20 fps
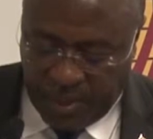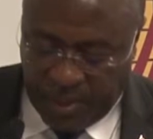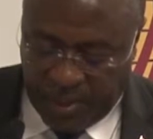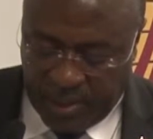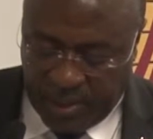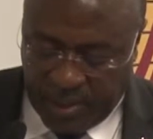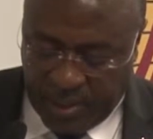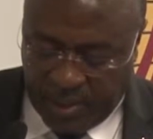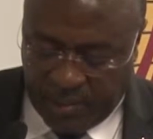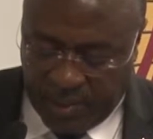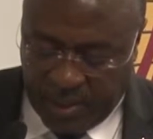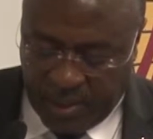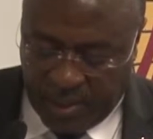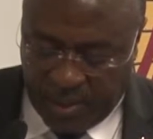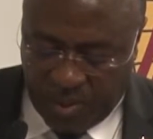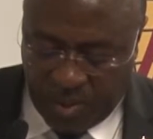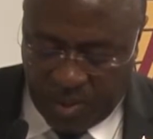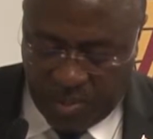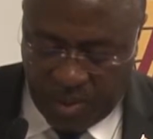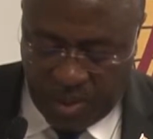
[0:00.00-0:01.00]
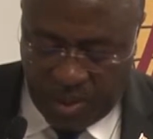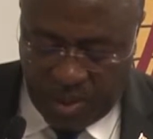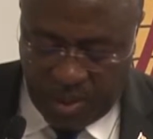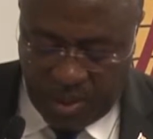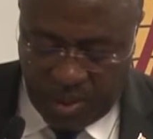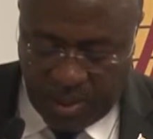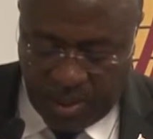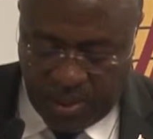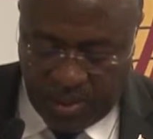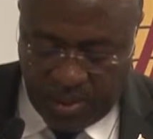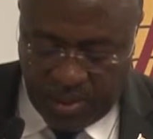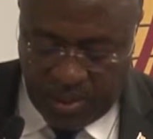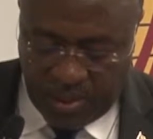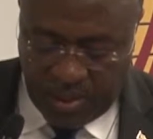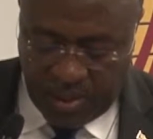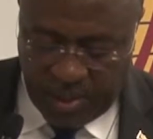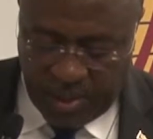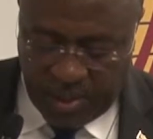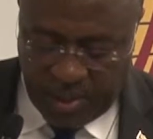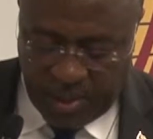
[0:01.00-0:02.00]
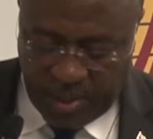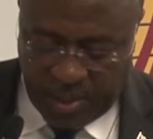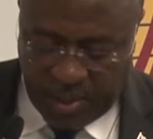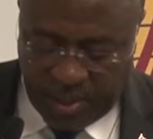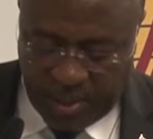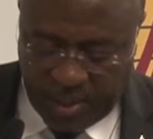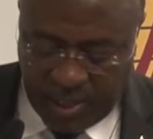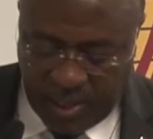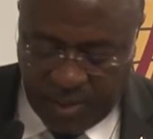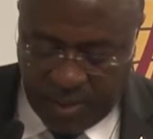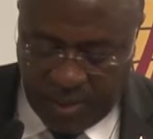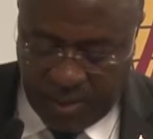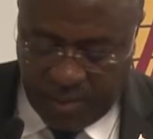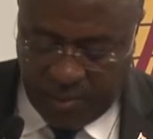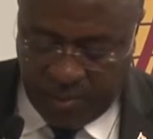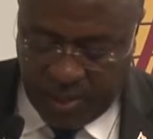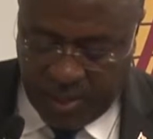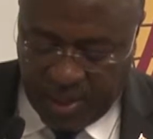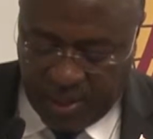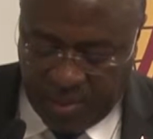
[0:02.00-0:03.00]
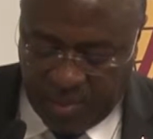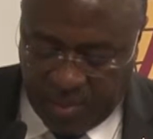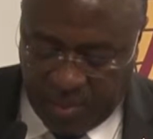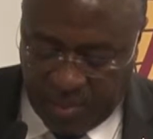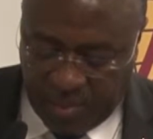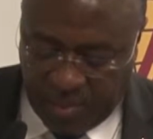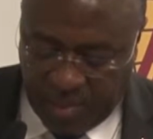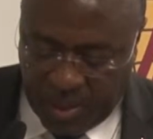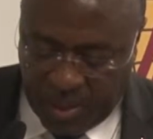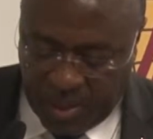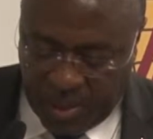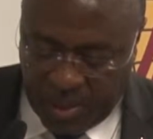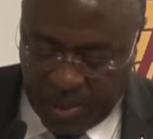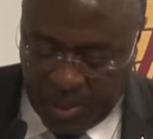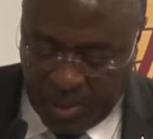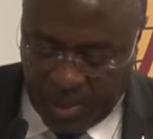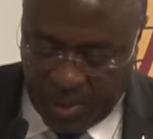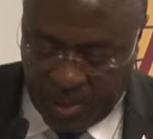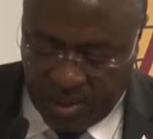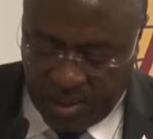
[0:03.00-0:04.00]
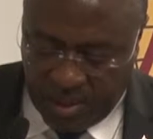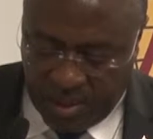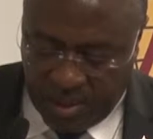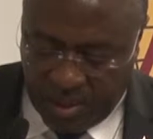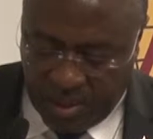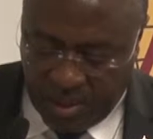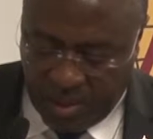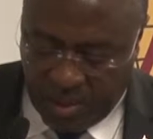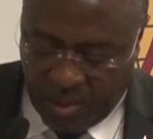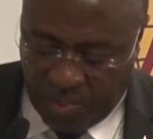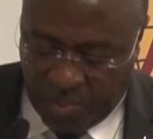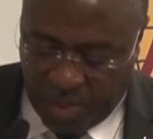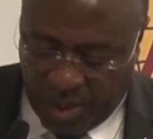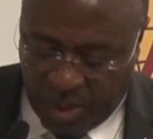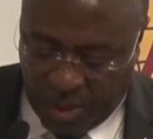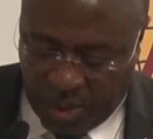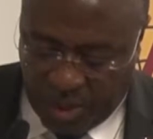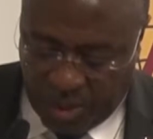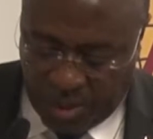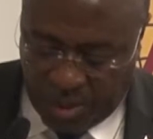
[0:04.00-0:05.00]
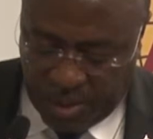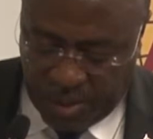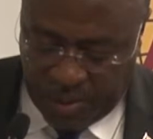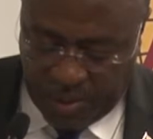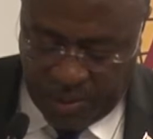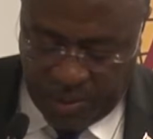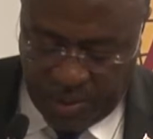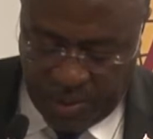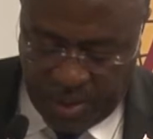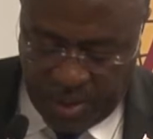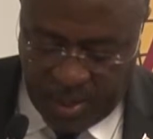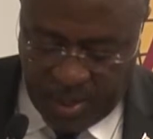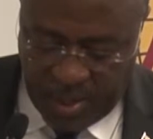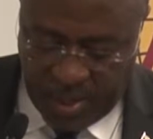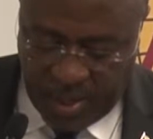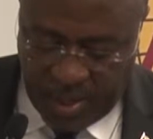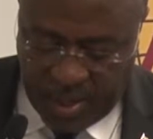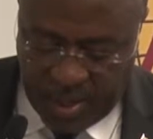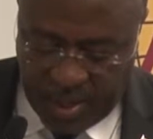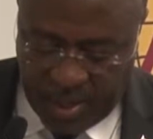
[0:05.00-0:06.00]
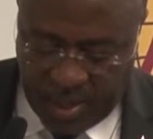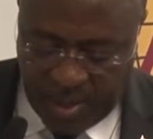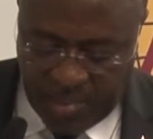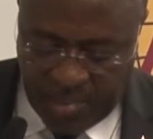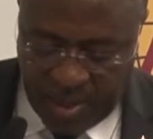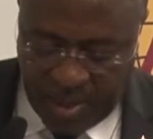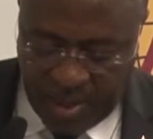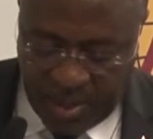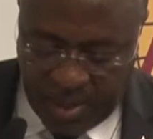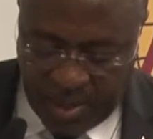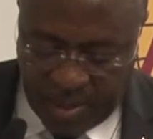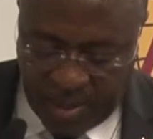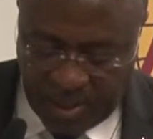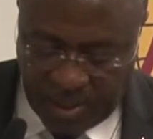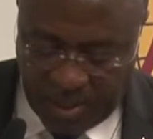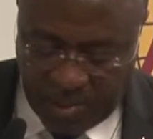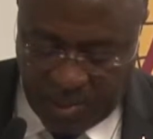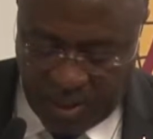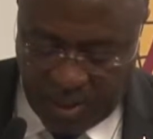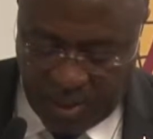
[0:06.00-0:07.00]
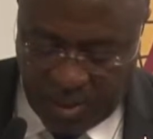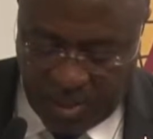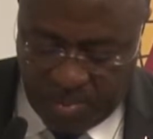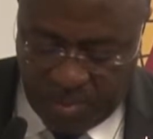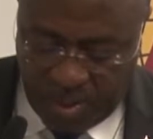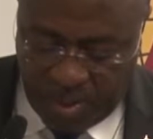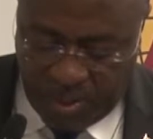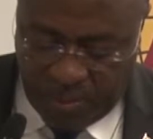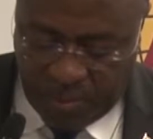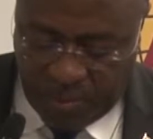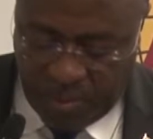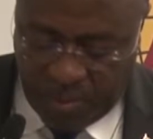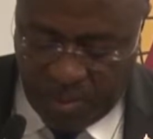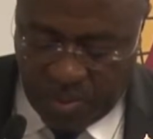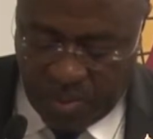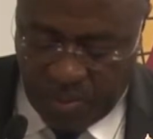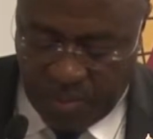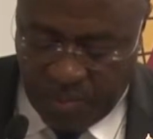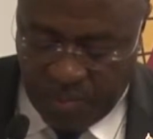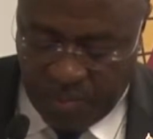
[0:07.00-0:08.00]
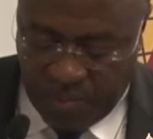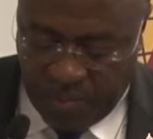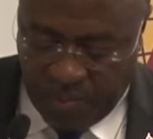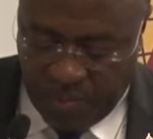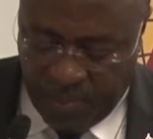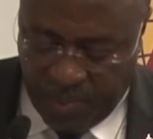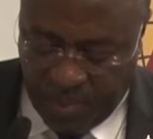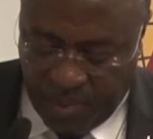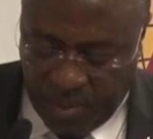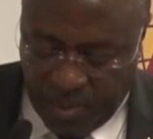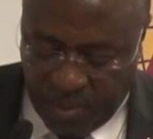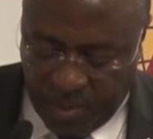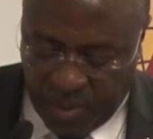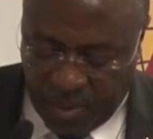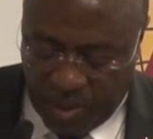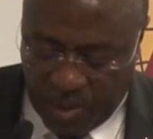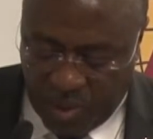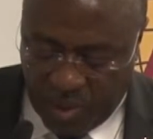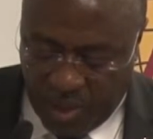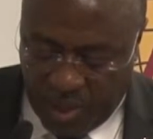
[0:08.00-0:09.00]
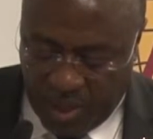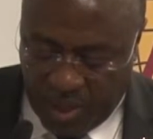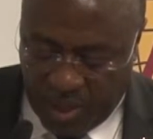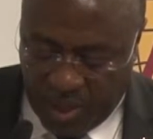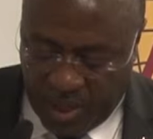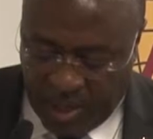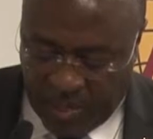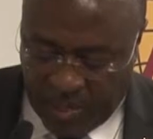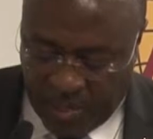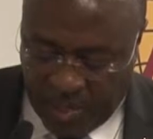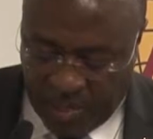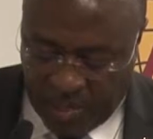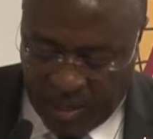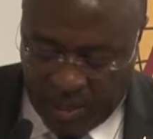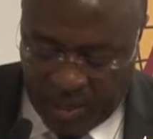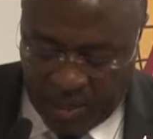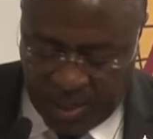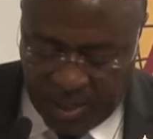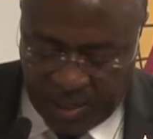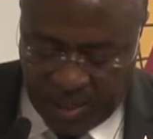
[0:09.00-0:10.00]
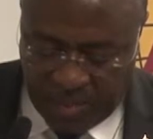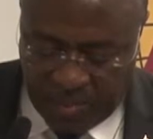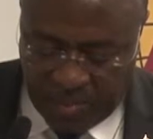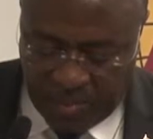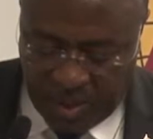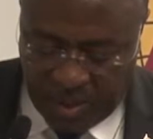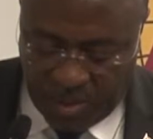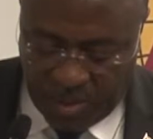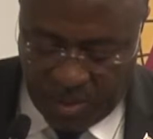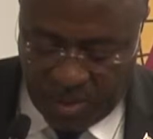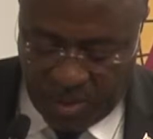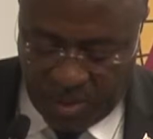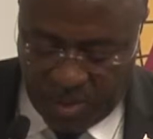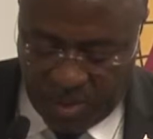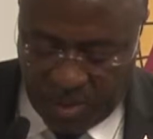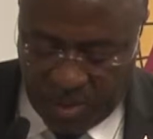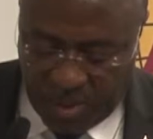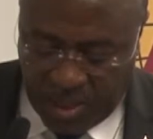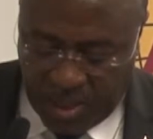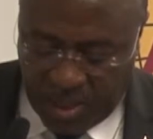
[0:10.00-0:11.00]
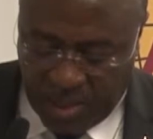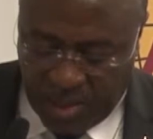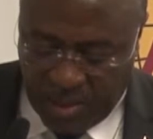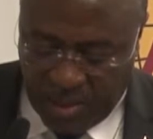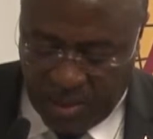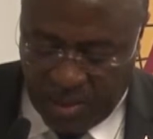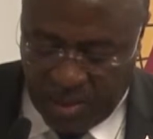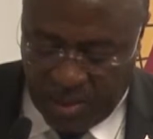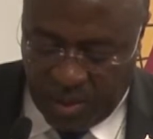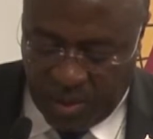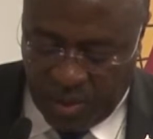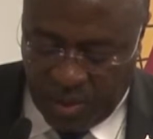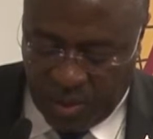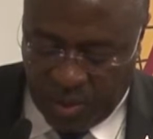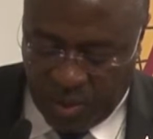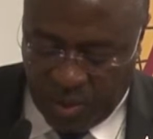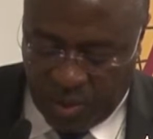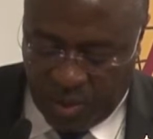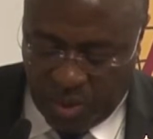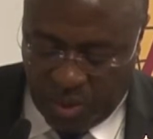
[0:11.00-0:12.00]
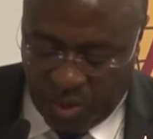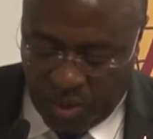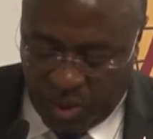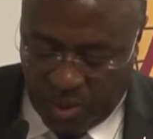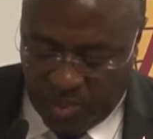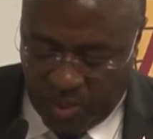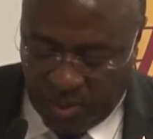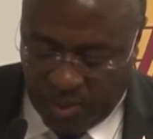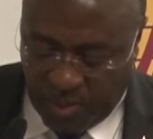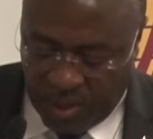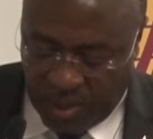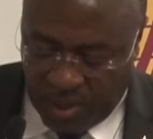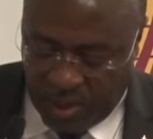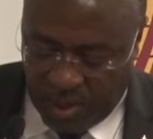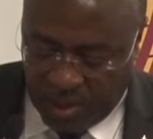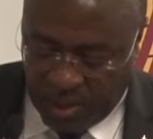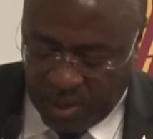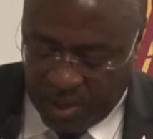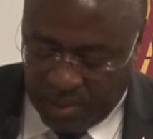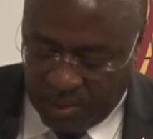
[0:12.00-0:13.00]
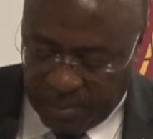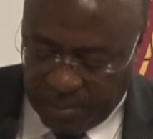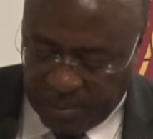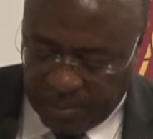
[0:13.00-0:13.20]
East African Community, the South African Development Corporation, and many others, to mention but a few, with great and promising achievements on the continent, should always be venerated.